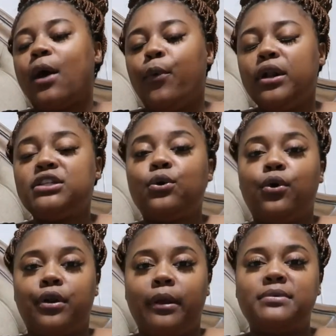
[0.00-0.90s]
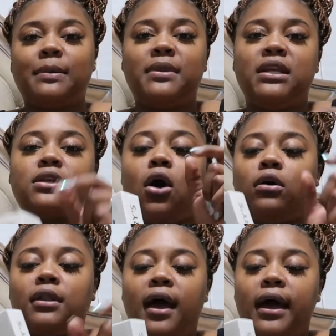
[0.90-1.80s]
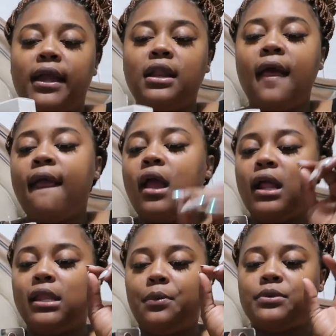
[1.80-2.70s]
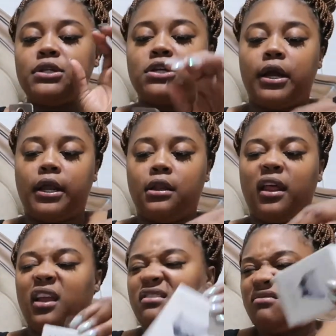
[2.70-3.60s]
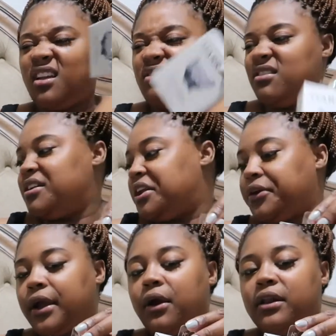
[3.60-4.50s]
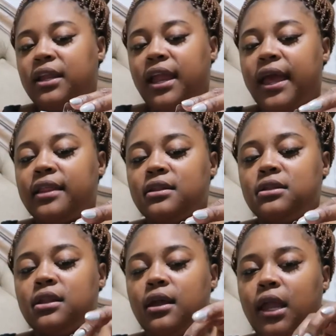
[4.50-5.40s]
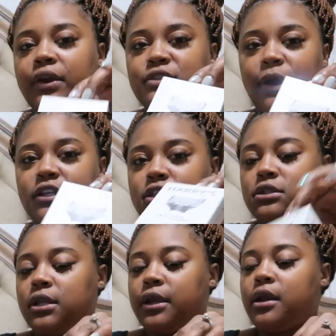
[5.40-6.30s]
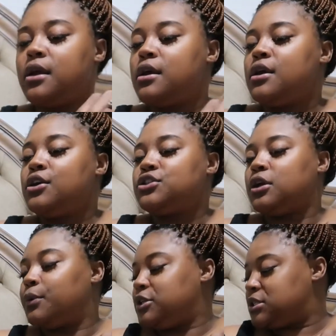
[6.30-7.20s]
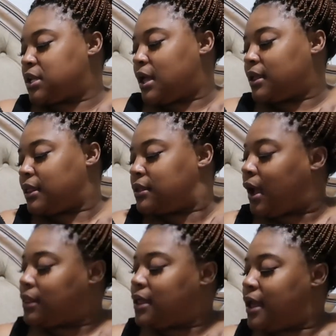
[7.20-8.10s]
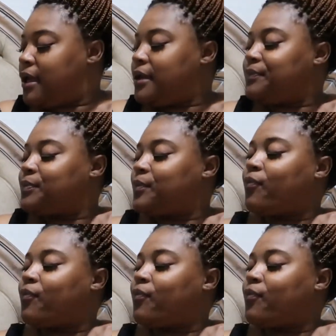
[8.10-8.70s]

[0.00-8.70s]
I wanted to order him some of these online, and then went to Target, like, I don't know, a year ago, and they had the Harry's razors there. So we just got that.